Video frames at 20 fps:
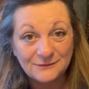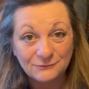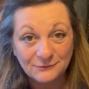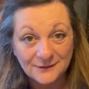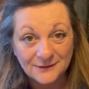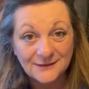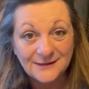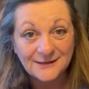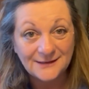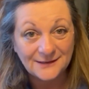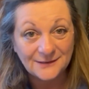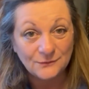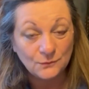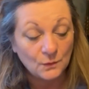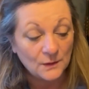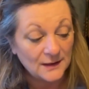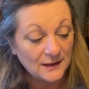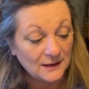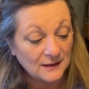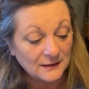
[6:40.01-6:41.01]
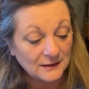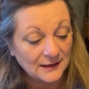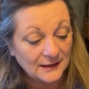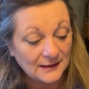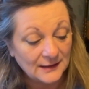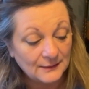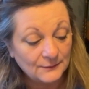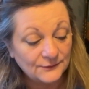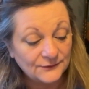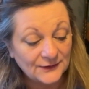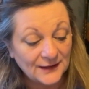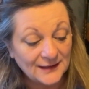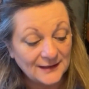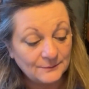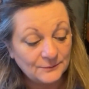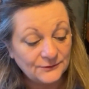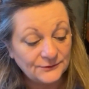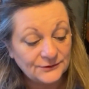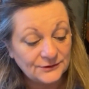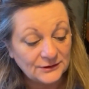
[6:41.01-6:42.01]
really did well, and I was
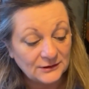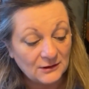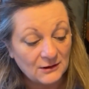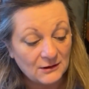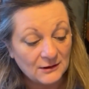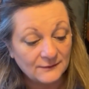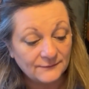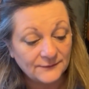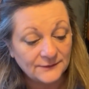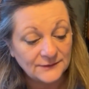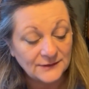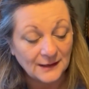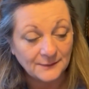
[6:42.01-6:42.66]
able to harvest.